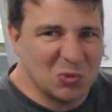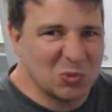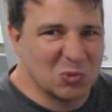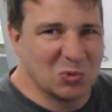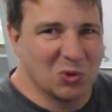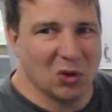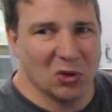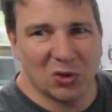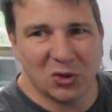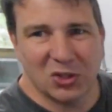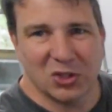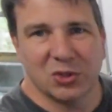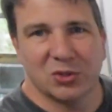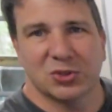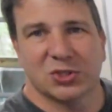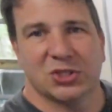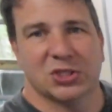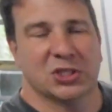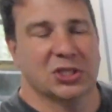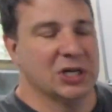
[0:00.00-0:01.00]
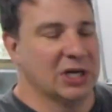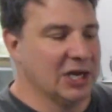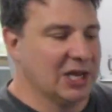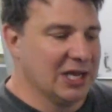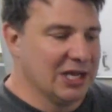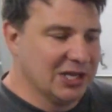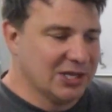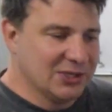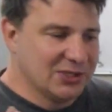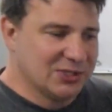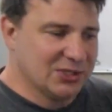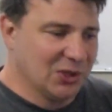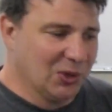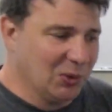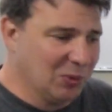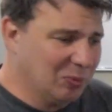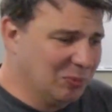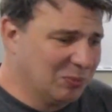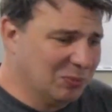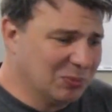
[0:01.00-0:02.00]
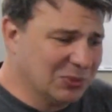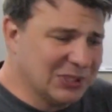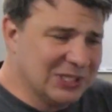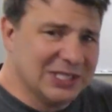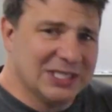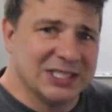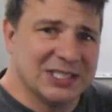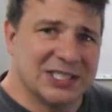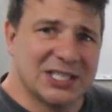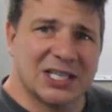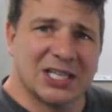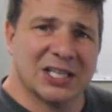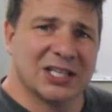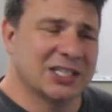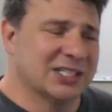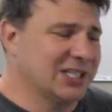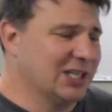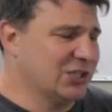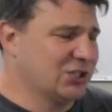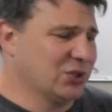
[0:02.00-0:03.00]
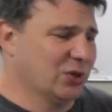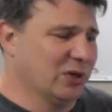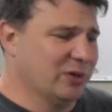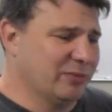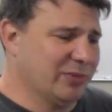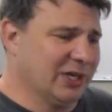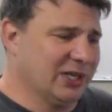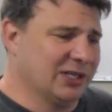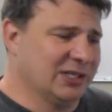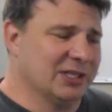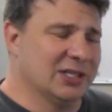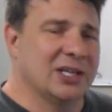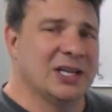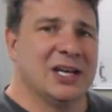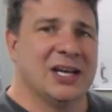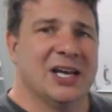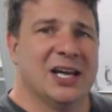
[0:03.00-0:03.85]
roller coaster. So please click that join button